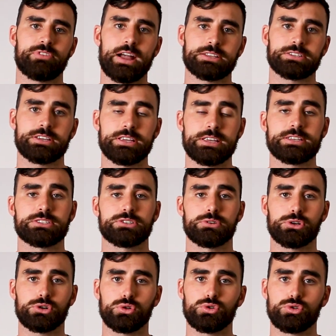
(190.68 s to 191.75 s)
factor is to
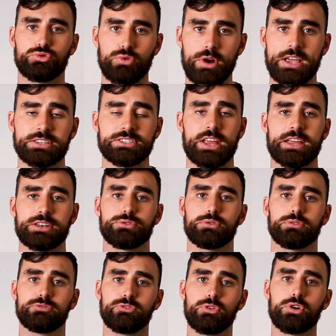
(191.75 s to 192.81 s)
include rest and
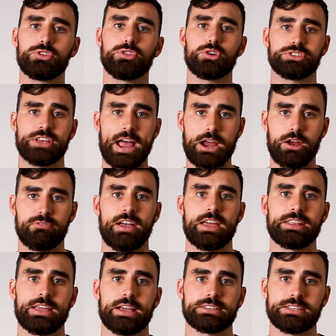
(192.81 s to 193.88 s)
to avoid those
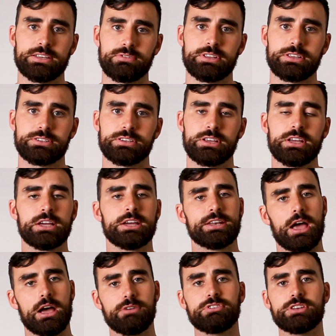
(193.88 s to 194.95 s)
aggravating activities.
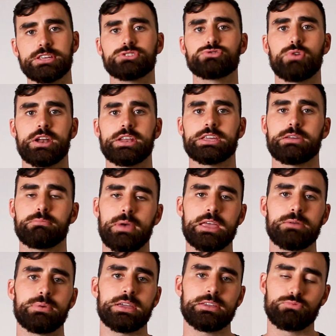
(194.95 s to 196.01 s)
Now if it is running, it
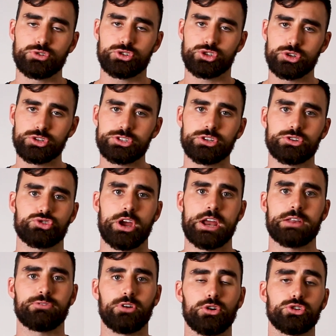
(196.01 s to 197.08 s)
may be reducing your
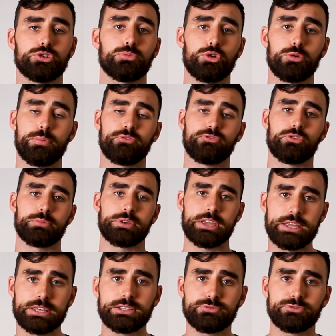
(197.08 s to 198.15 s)
training volume or
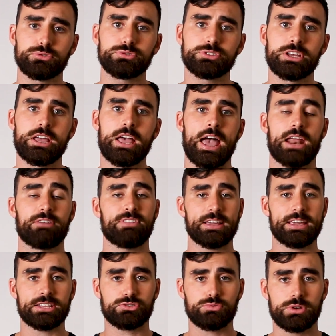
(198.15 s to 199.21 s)
performing intervals, and if
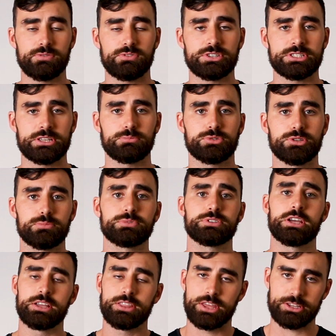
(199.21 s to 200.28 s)
that gets rid of your symptoms,
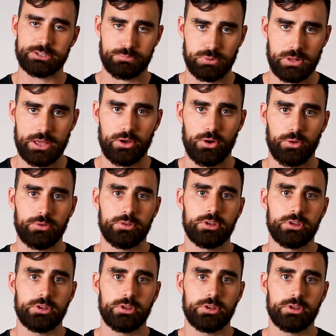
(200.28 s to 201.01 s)
then it's play on.